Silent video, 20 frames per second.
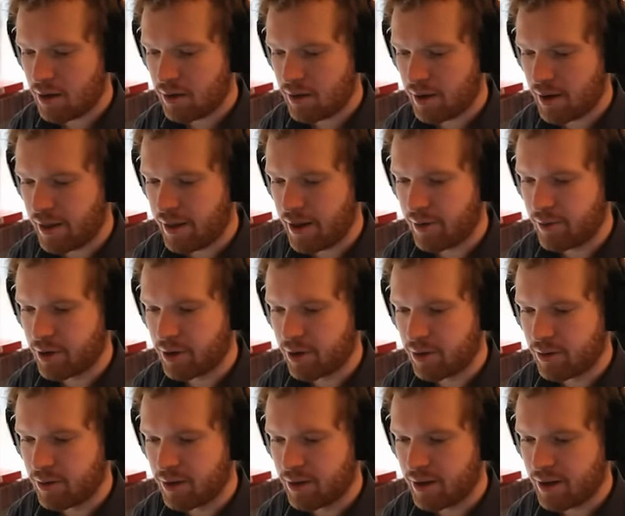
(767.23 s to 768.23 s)
And there we
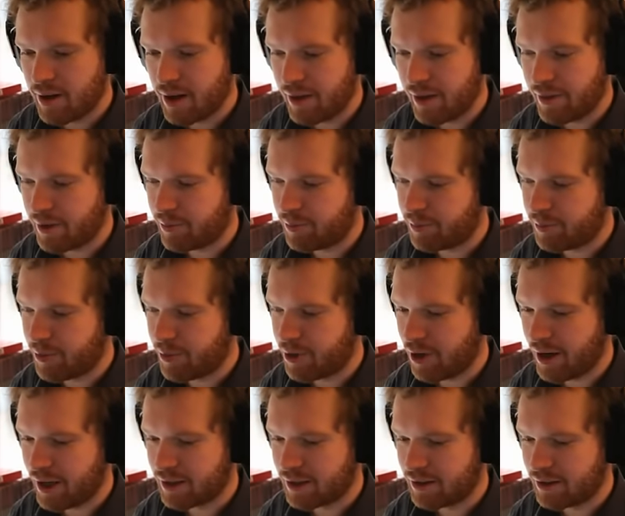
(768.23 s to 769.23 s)
go. And the
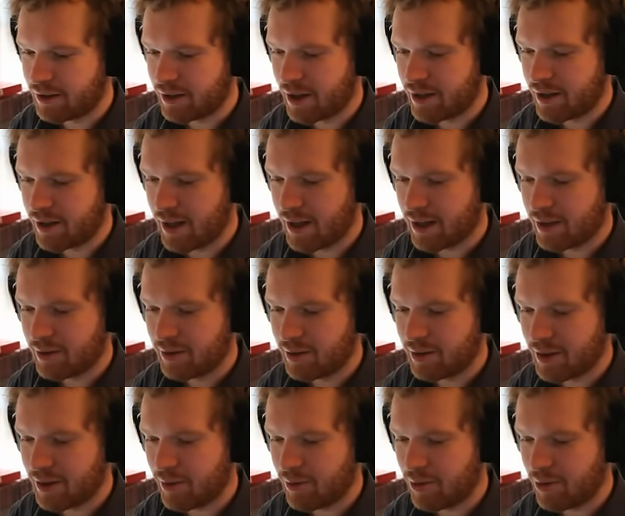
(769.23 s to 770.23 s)
collectors are dead.
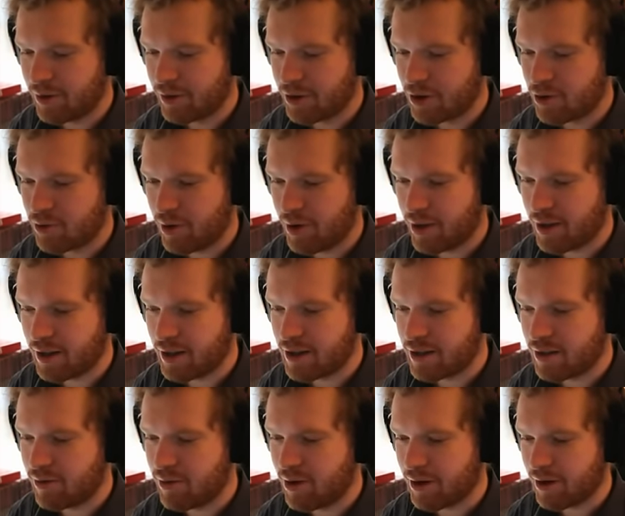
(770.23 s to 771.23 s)
They were all destroyed
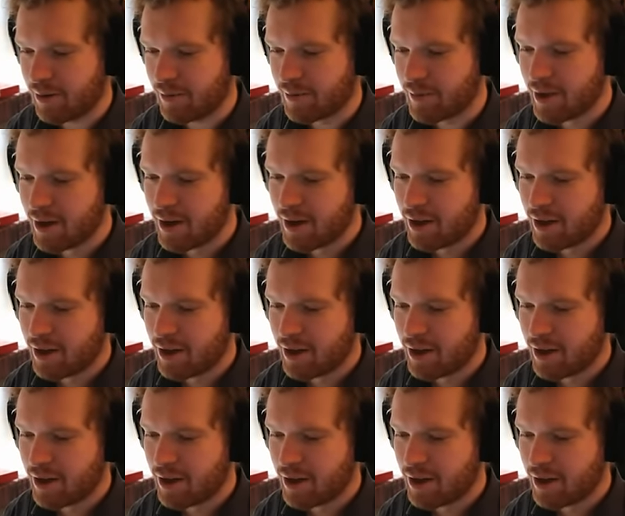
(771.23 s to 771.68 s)
against the rock.